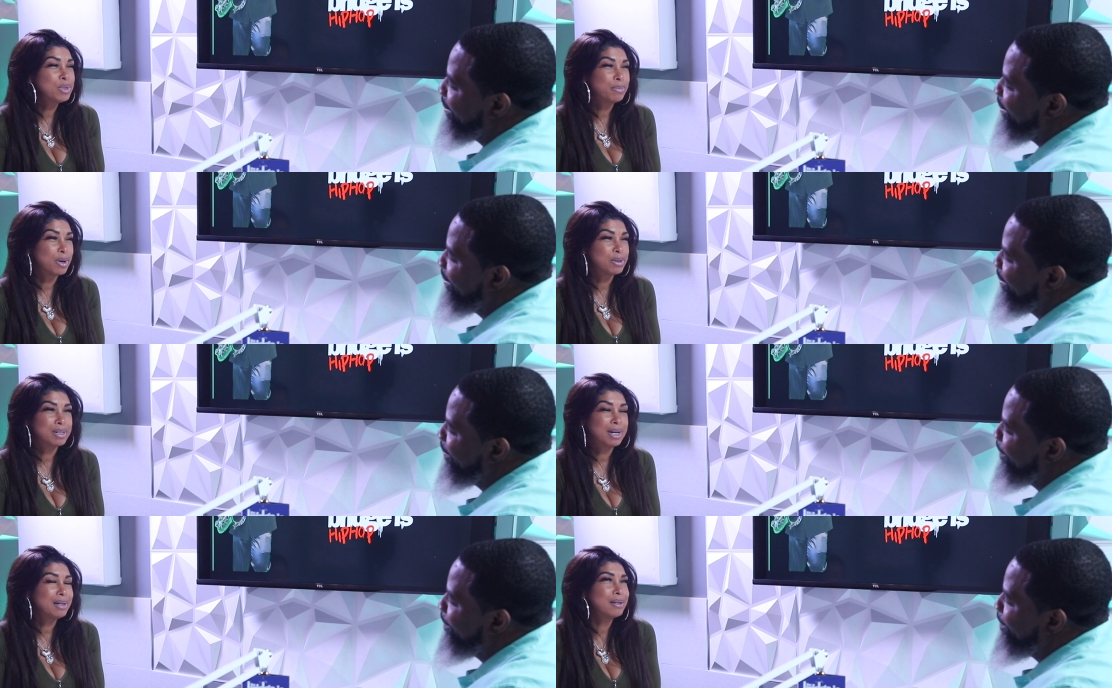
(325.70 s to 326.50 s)
Speaker 1: a music
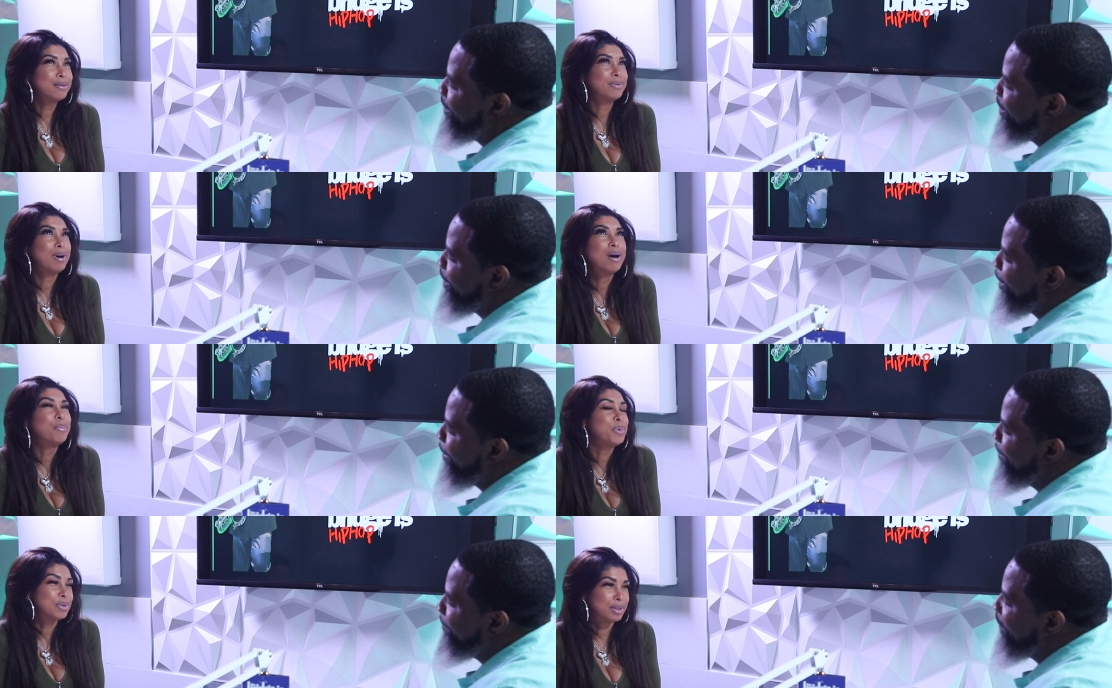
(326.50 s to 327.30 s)
person. I love
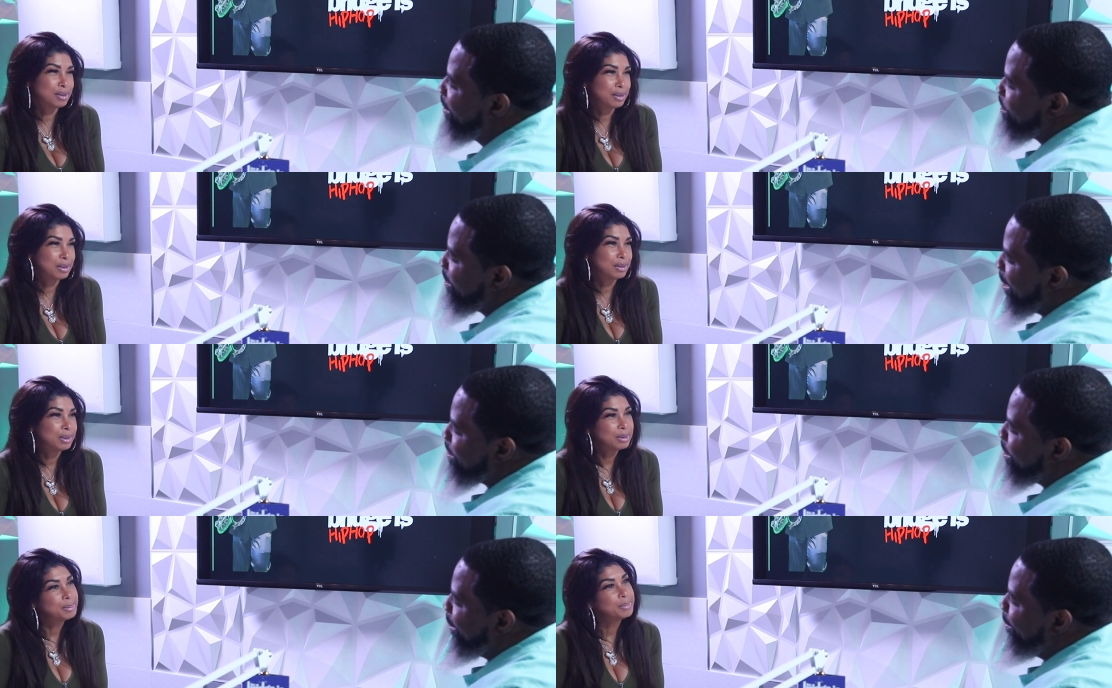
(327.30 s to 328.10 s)
all music. See,
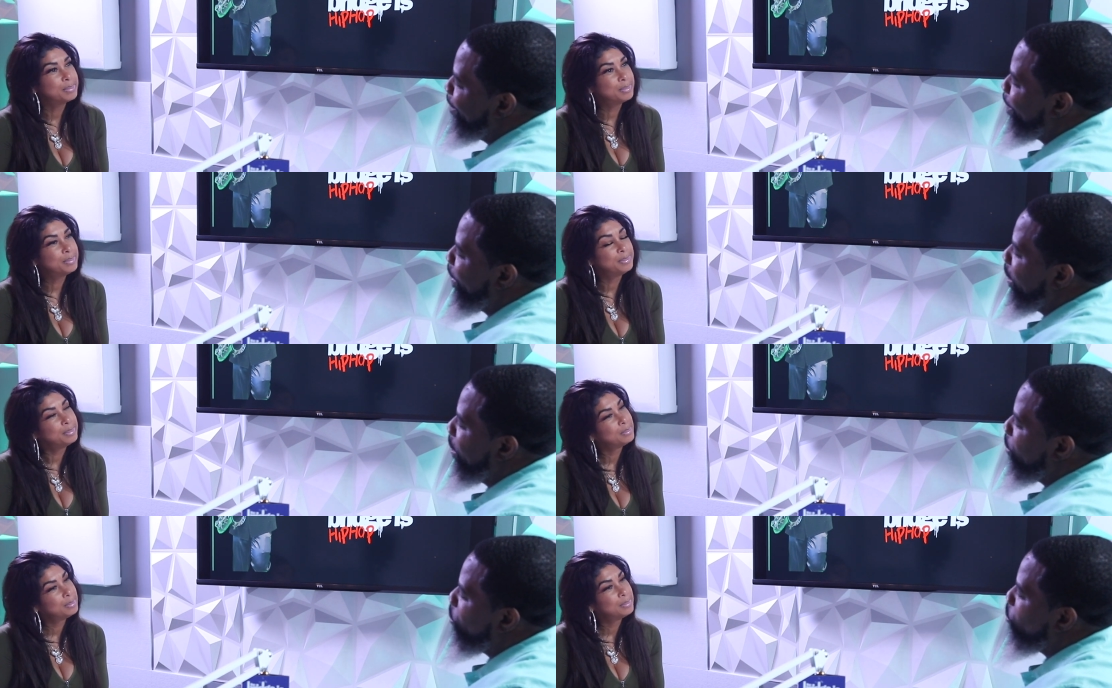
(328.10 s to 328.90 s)
that's key. Mm-hmm.
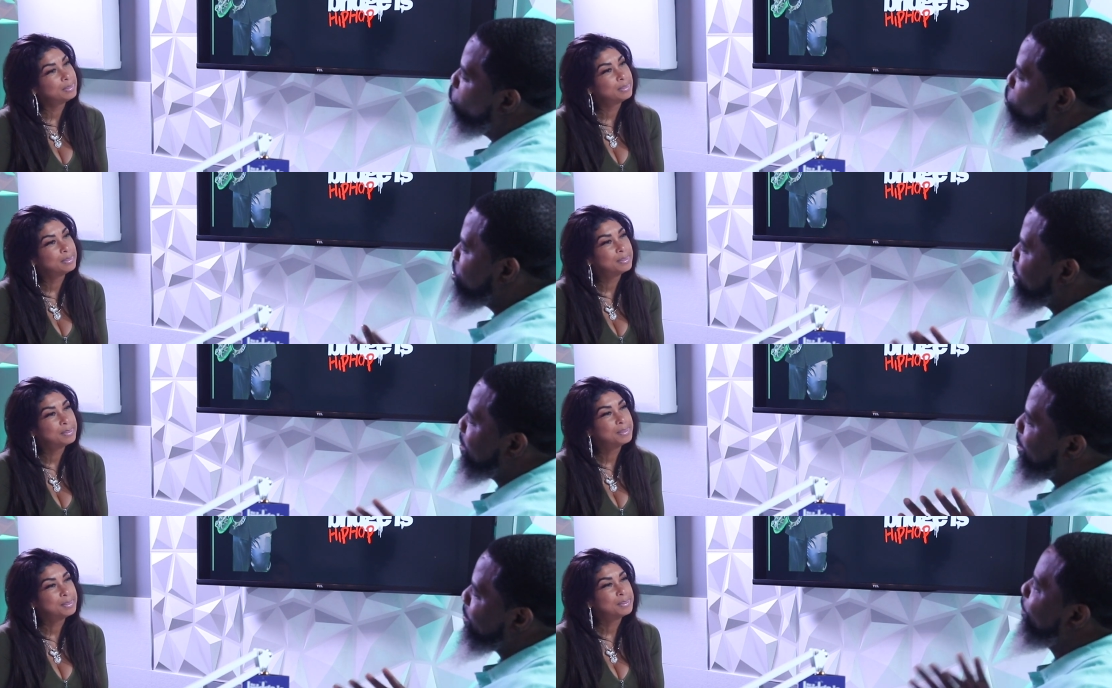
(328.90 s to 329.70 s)
Speaker 2: You
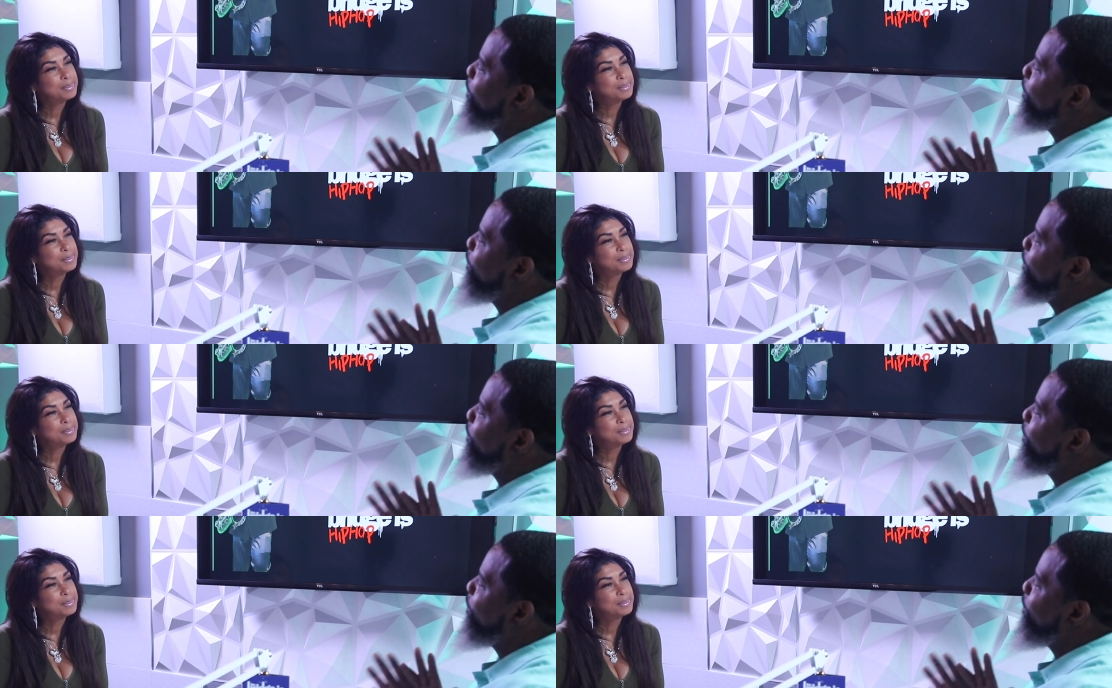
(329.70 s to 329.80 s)
just said